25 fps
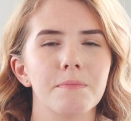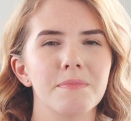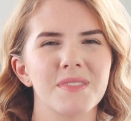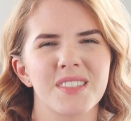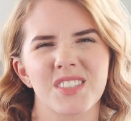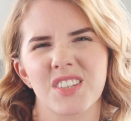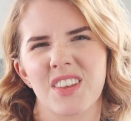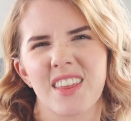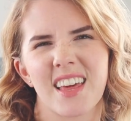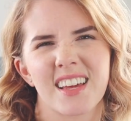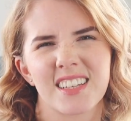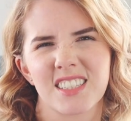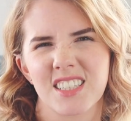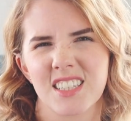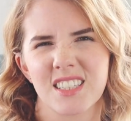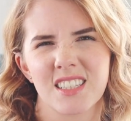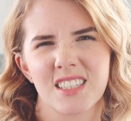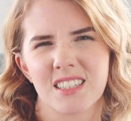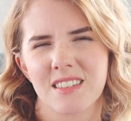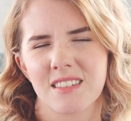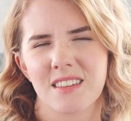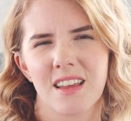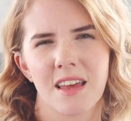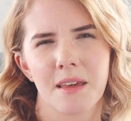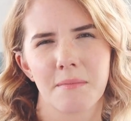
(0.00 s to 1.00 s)
so that
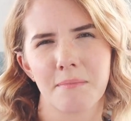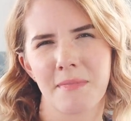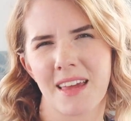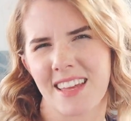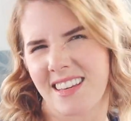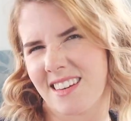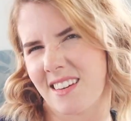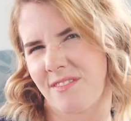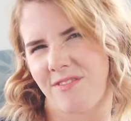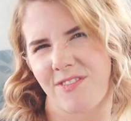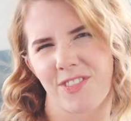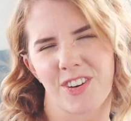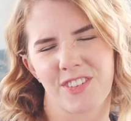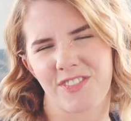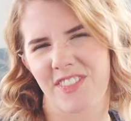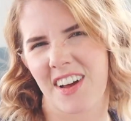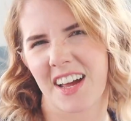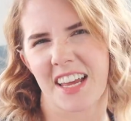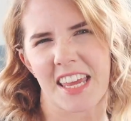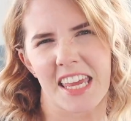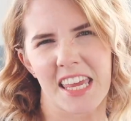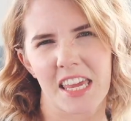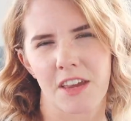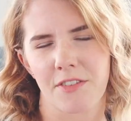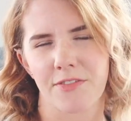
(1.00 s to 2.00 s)
just it made it for a
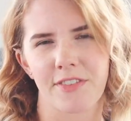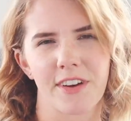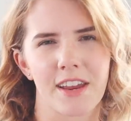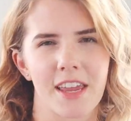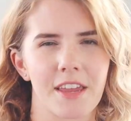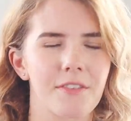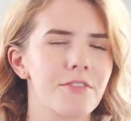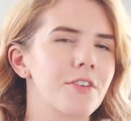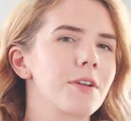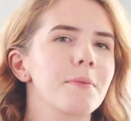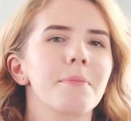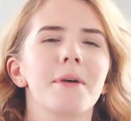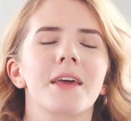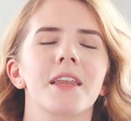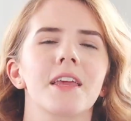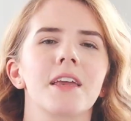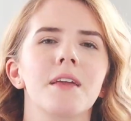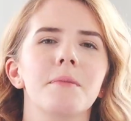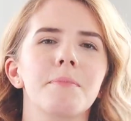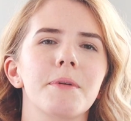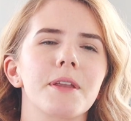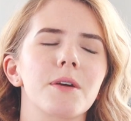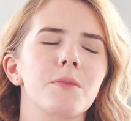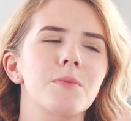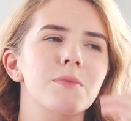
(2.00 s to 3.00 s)
funky year for
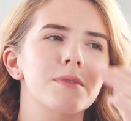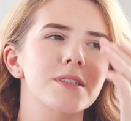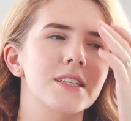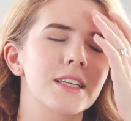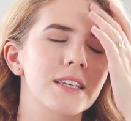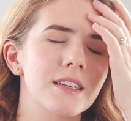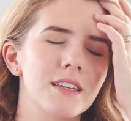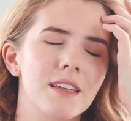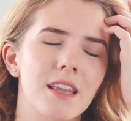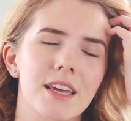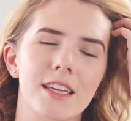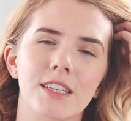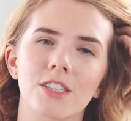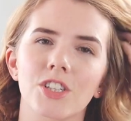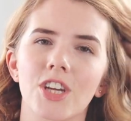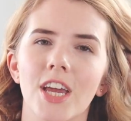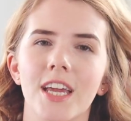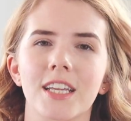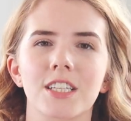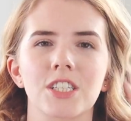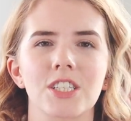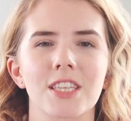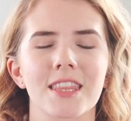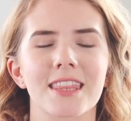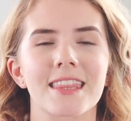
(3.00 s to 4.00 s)
everybody, but it didn't like
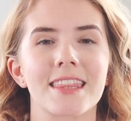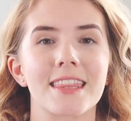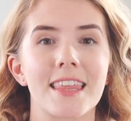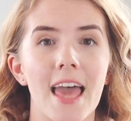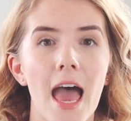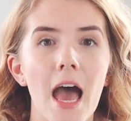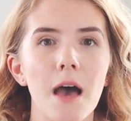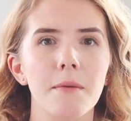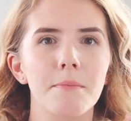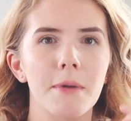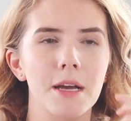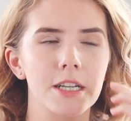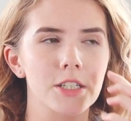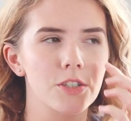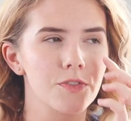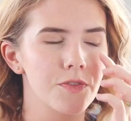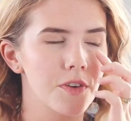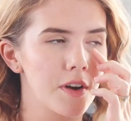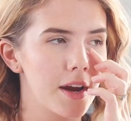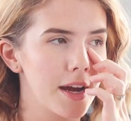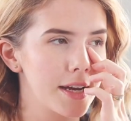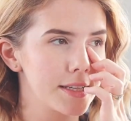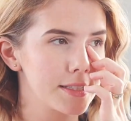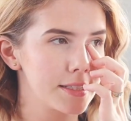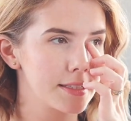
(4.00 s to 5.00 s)
change it that much
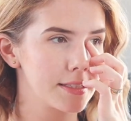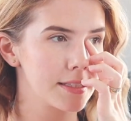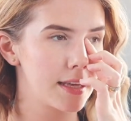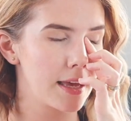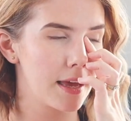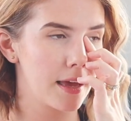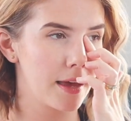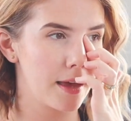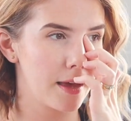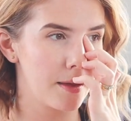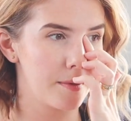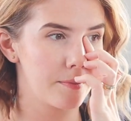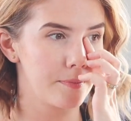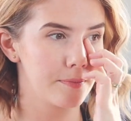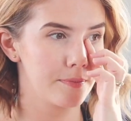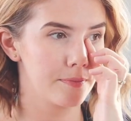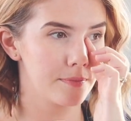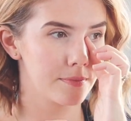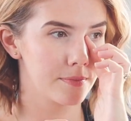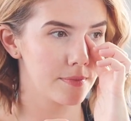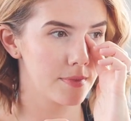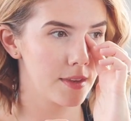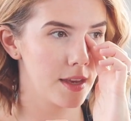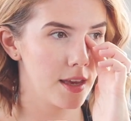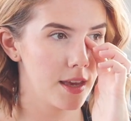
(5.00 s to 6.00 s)
for us. Um,
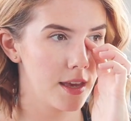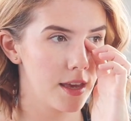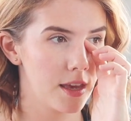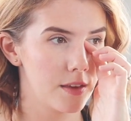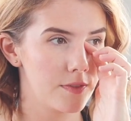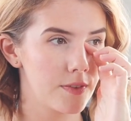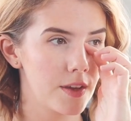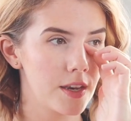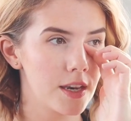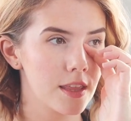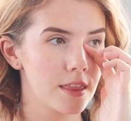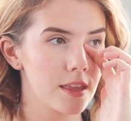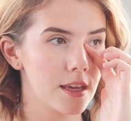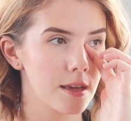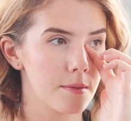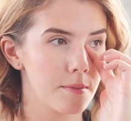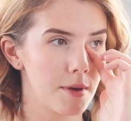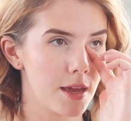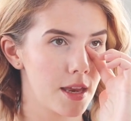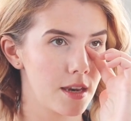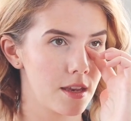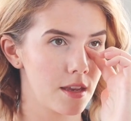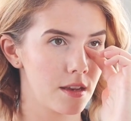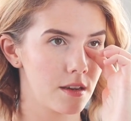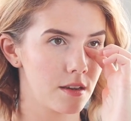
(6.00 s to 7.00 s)
if anything, it
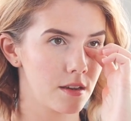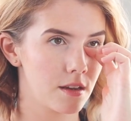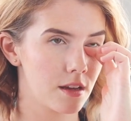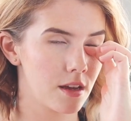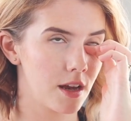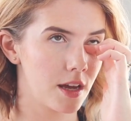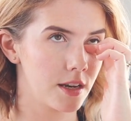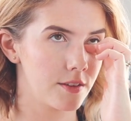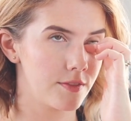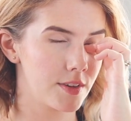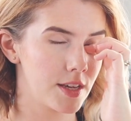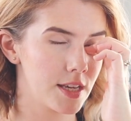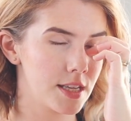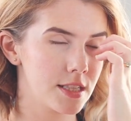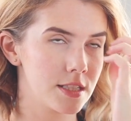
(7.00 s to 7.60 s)
made it kind of